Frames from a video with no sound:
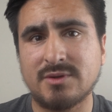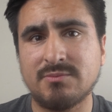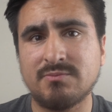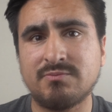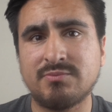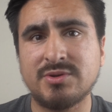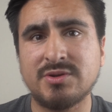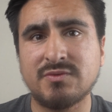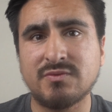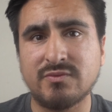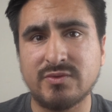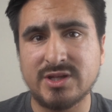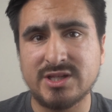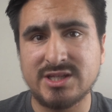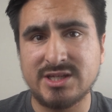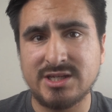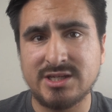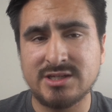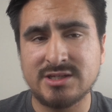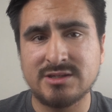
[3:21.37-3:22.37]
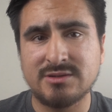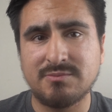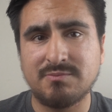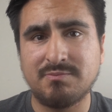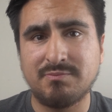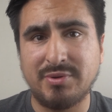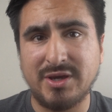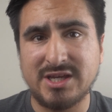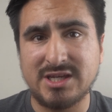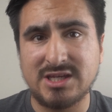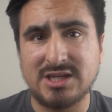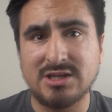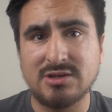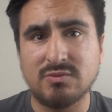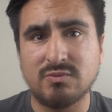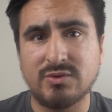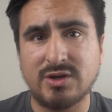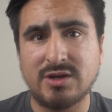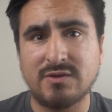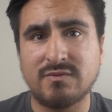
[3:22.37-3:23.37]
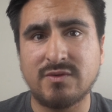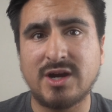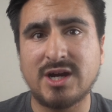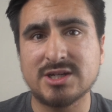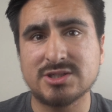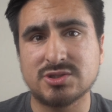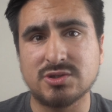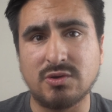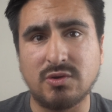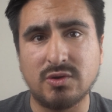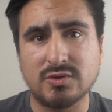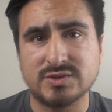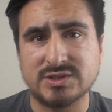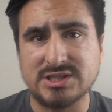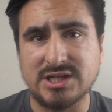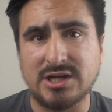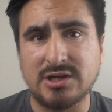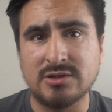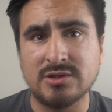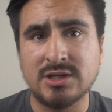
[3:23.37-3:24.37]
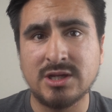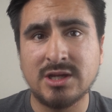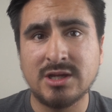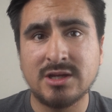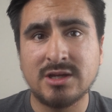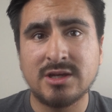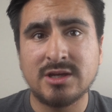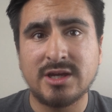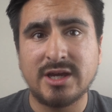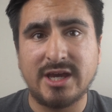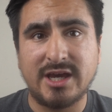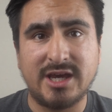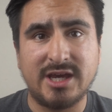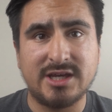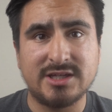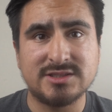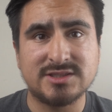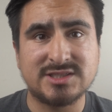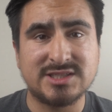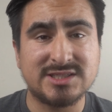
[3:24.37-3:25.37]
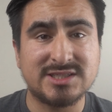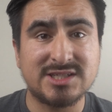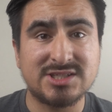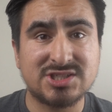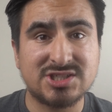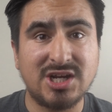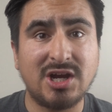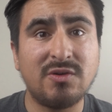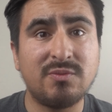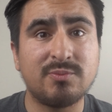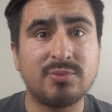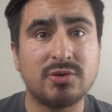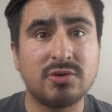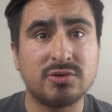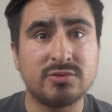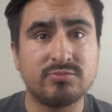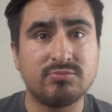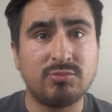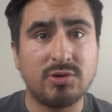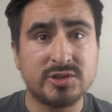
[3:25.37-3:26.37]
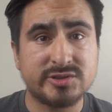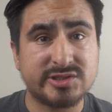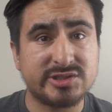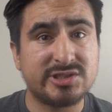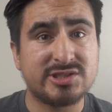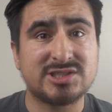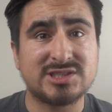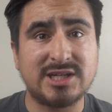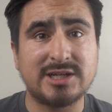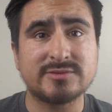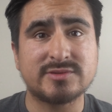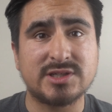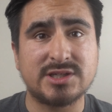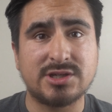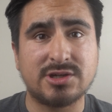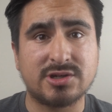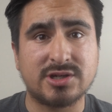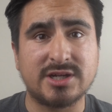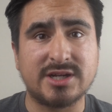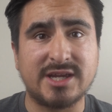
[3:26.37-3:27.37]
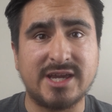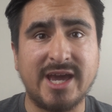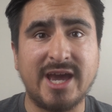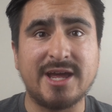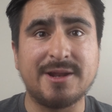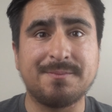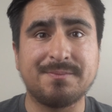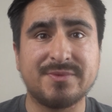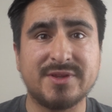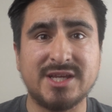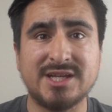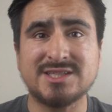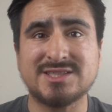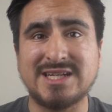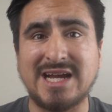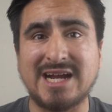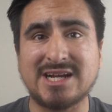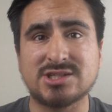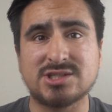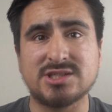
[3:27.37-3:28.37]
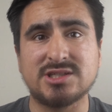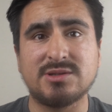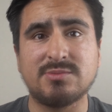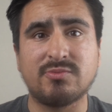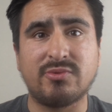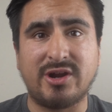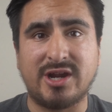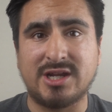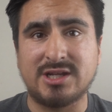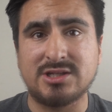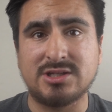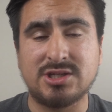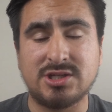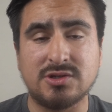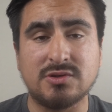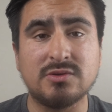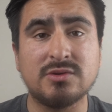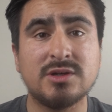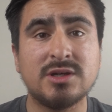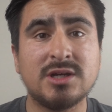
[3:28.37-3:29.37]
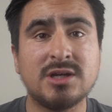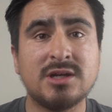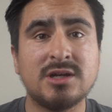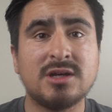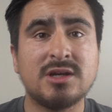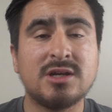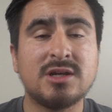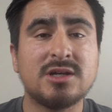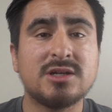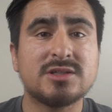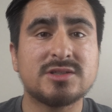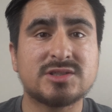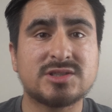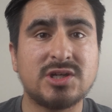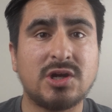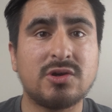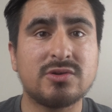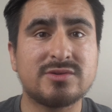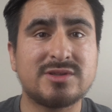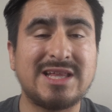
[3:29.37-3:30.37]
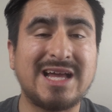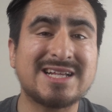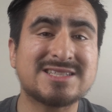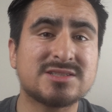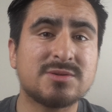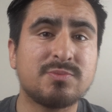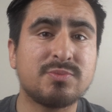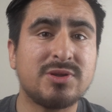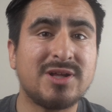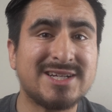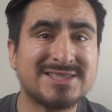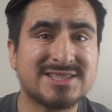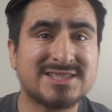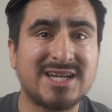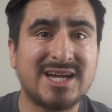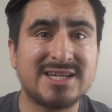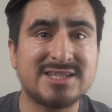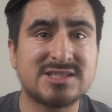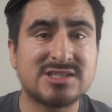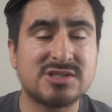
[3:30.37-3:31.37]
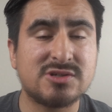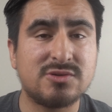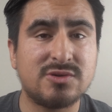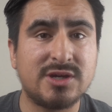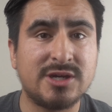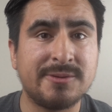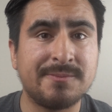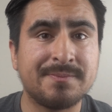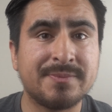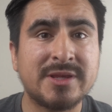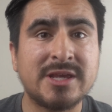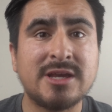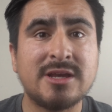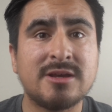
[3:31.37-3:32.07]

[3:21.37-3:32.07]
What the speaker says: be really picky with Hobo Wholesale. And since it's shelf pulled, most of the stuff that you're going to get is actually brand new. So that's a plus side to it,